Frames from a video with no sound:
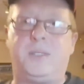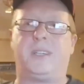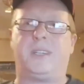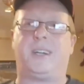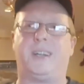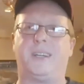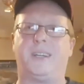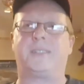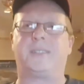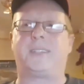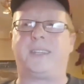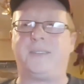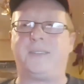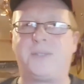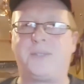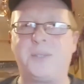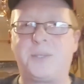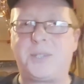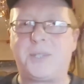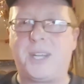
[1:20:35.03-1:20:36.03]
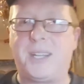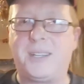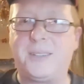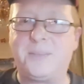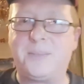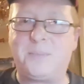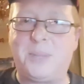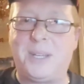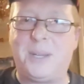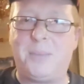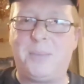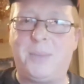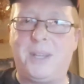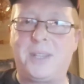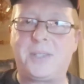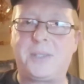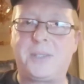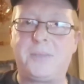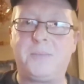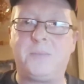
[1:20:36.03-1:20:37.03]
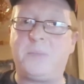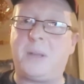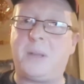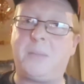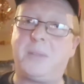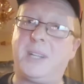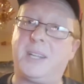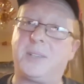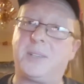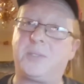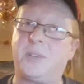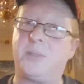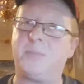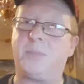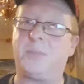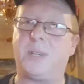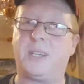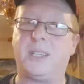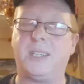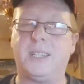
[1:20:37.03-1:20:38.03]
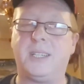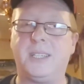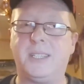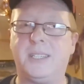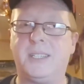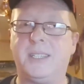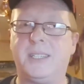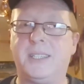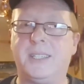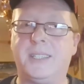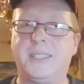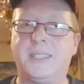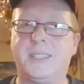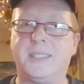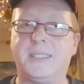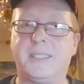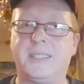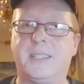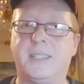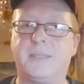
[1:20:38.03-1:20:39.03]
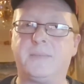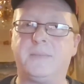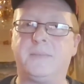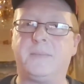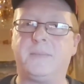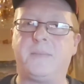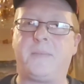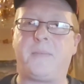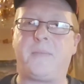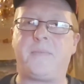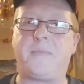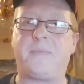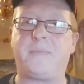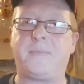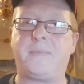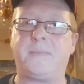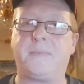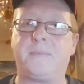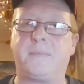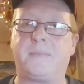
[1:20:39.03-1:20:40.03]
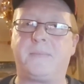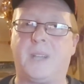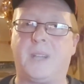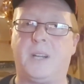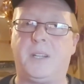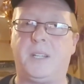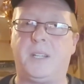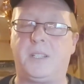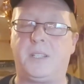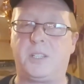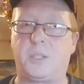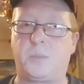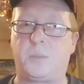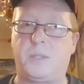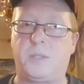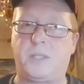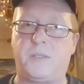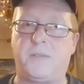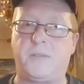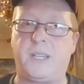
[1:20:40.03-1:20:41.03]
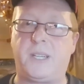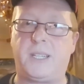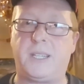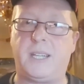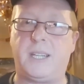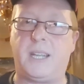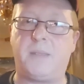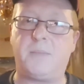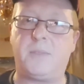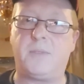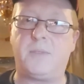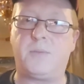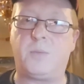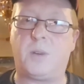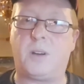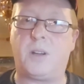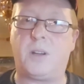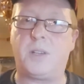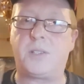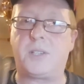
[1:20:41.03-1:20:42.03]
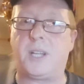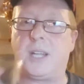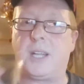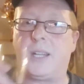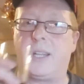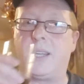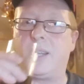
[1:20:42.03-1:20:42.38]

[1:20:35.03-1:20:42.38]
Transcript: I'd give the tent bit a miss. Maybe next time, but no. I need the specific name of where I stayed.